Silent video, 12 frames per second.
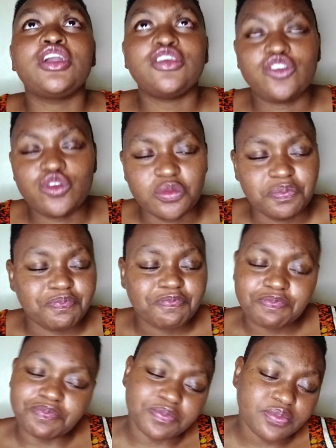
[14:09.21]
So
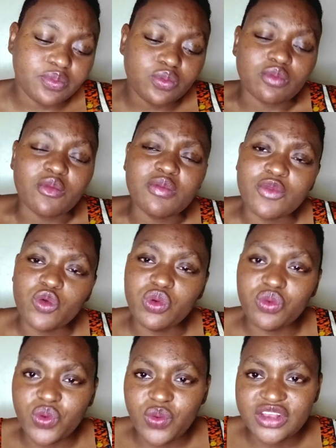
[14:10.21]
we,
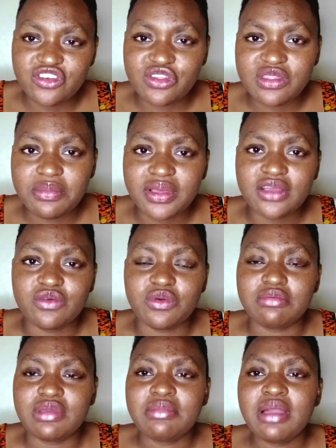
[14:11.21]
we went to the bank
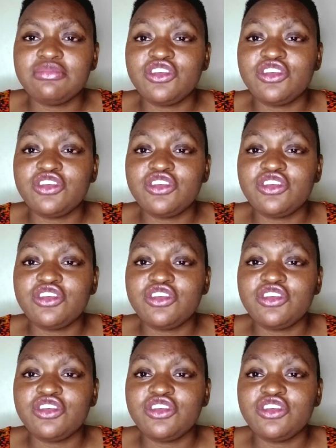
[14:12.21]
with my mom.